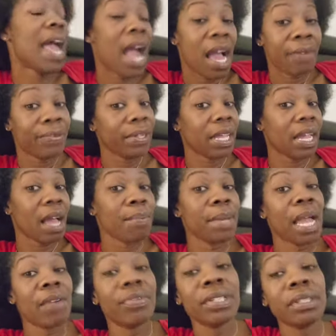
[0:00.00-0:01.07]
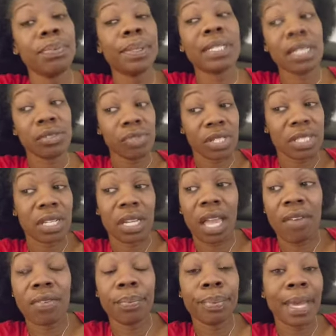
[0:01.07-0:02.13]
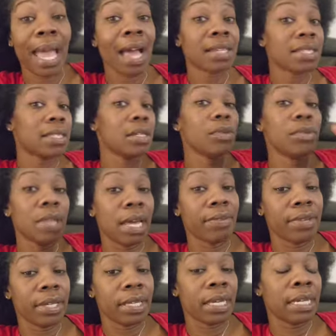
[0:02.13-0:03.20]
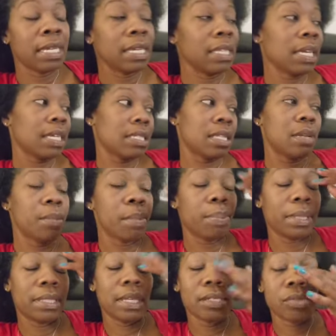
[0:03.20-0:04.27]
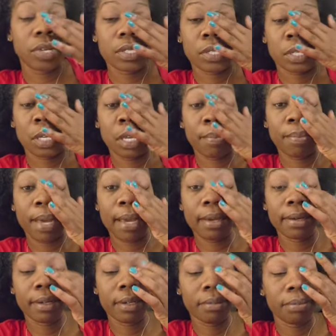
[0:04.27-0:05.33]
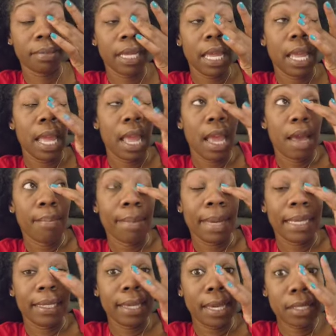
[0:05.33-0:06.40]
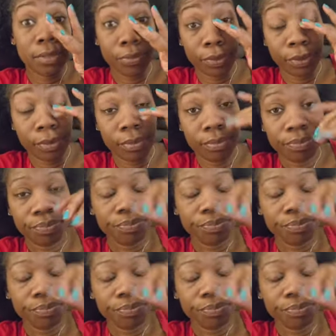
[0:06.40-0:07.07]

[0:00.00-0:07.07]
I feel like, I mean, I really put that dresser together, but I still love it. Again, like I said, I'm going to put that dresser in my my guest room.